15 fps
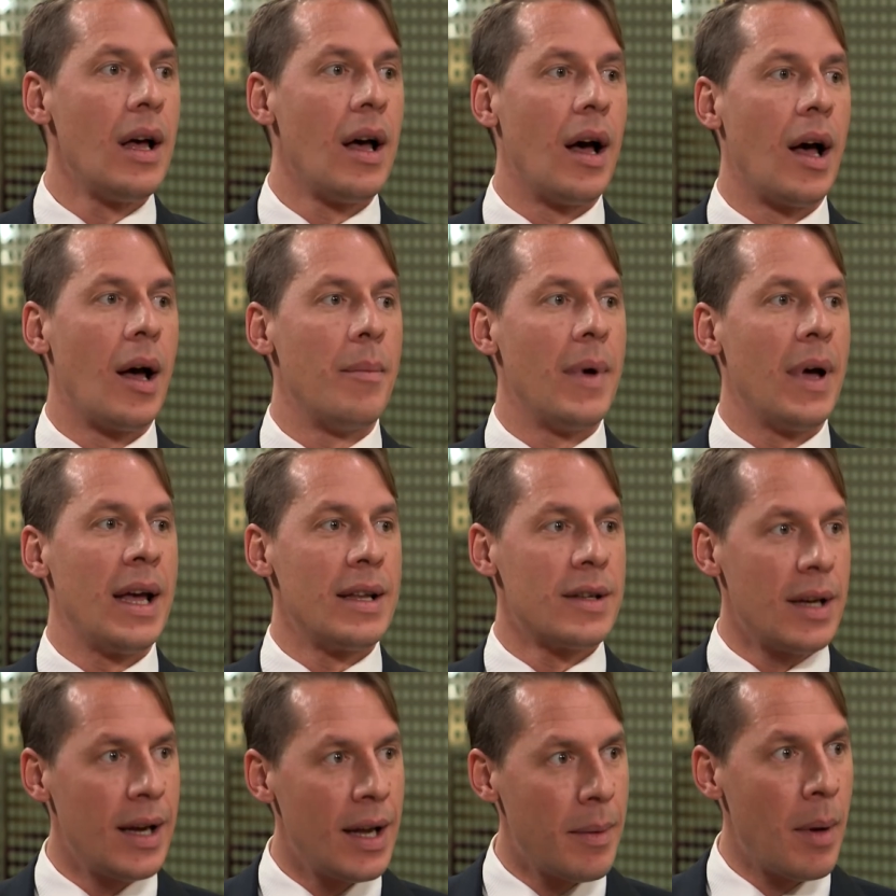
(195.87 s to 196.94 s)

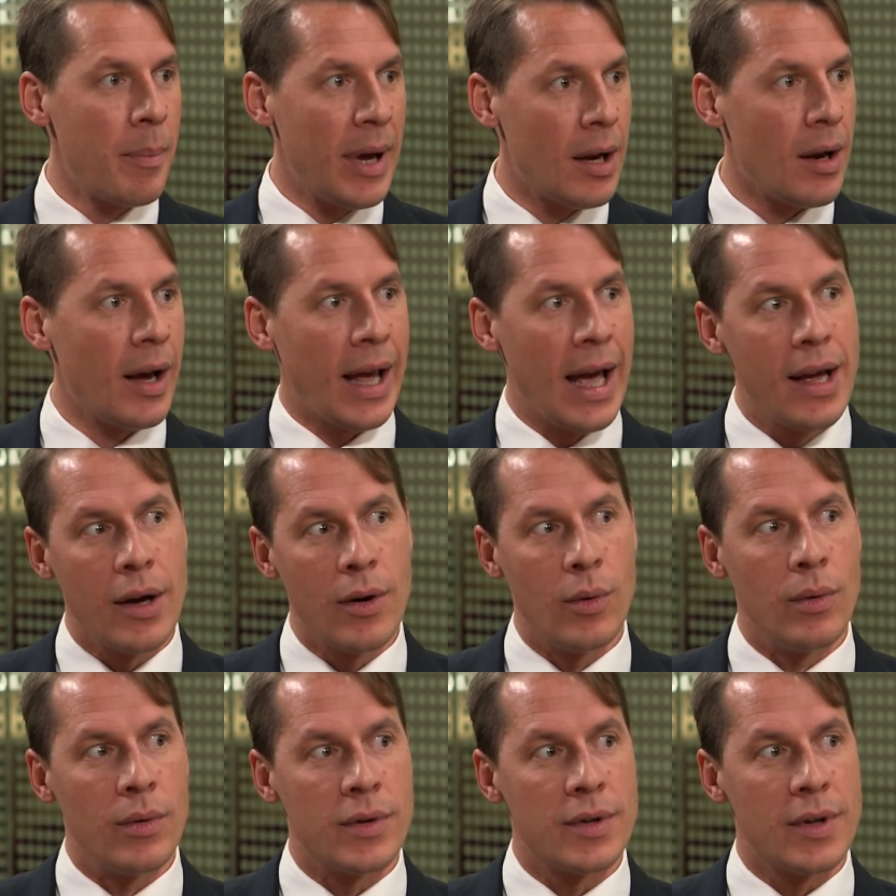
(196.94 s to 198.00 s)
It's a bit like
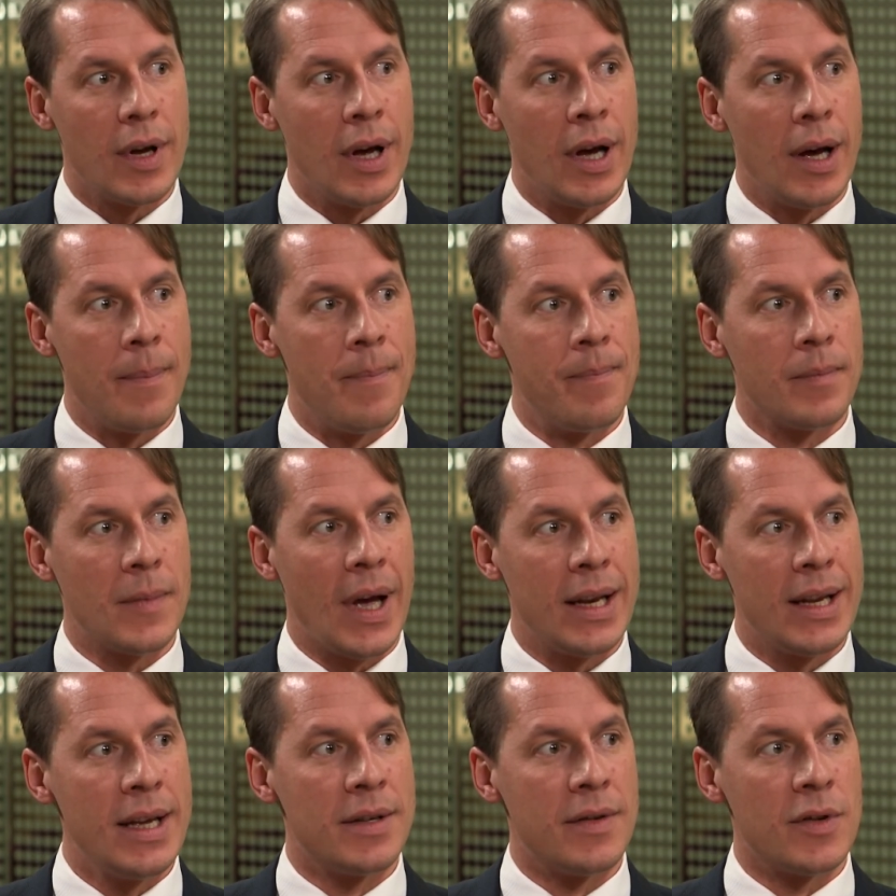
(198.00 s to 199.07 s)
Henkel's
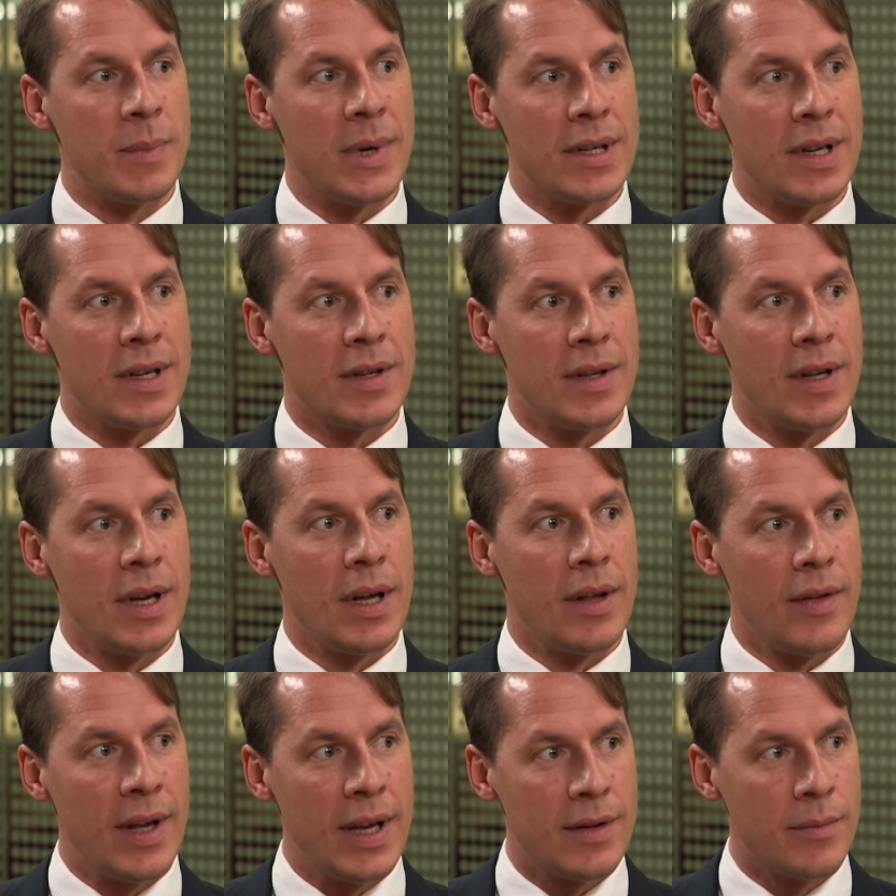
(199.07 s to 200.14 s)
adhesives business.
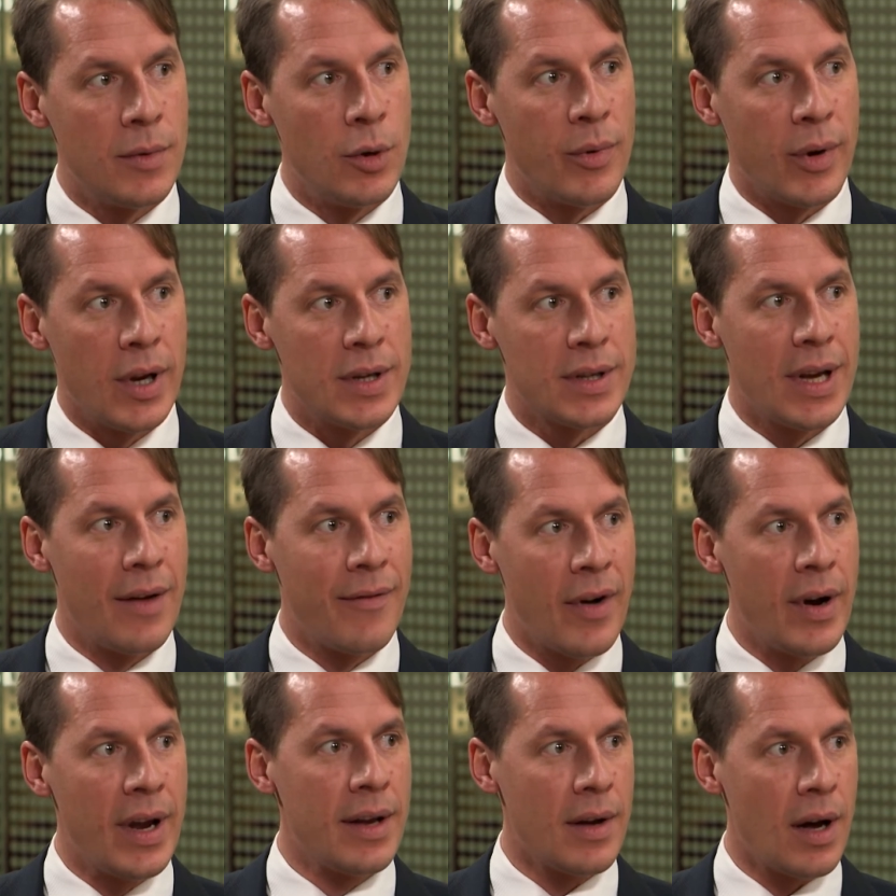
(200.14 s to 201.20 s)
These lubricants get
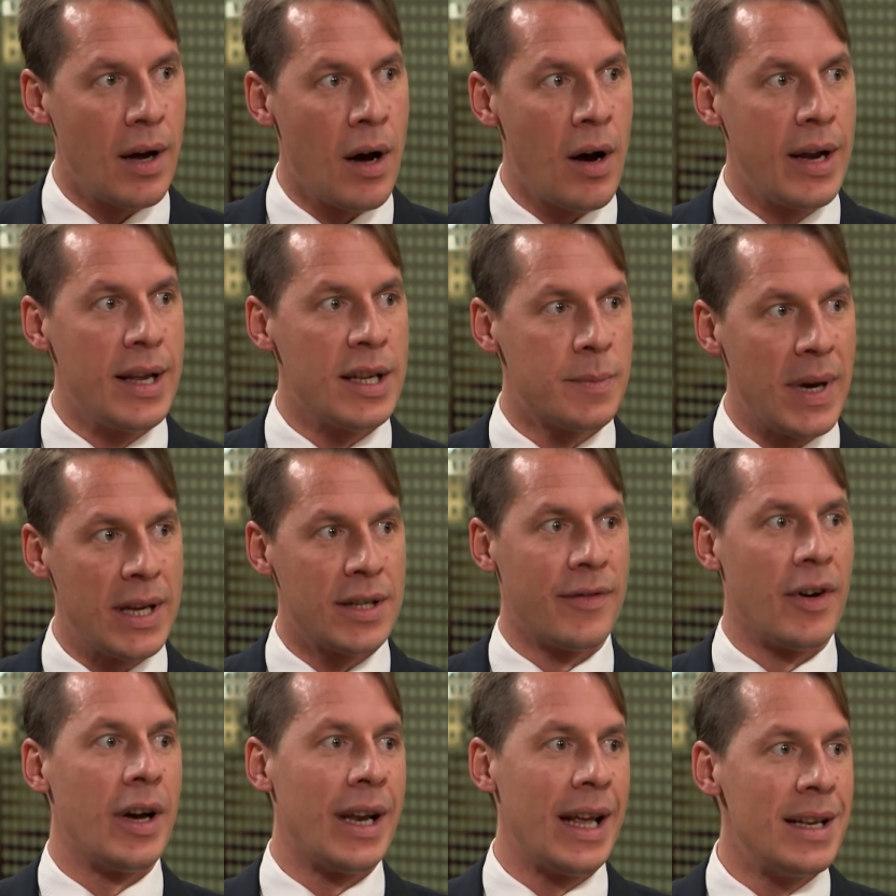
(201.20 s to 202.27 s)
very highly
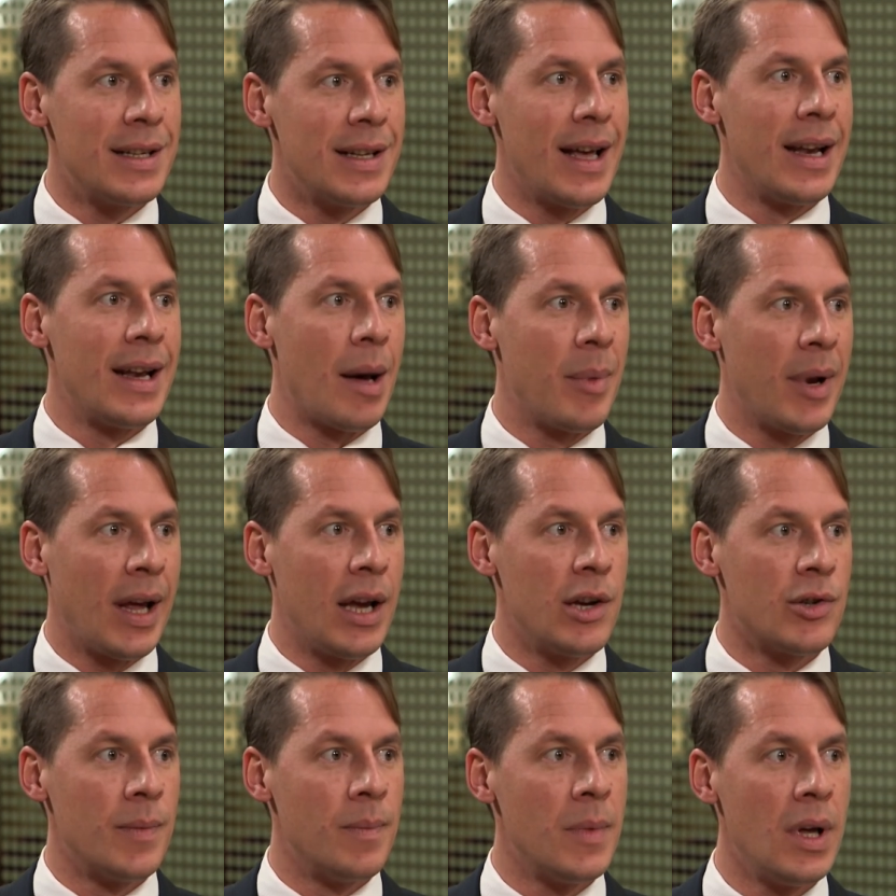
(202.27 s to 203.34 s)
specified into the end
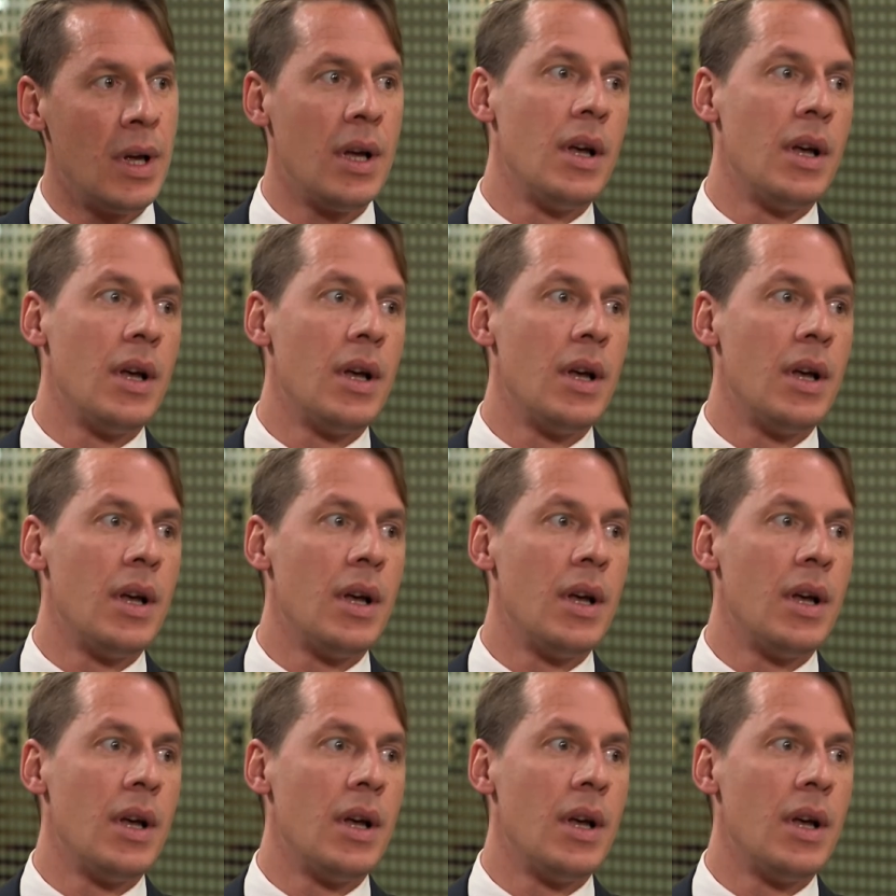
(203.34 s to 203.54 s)
application.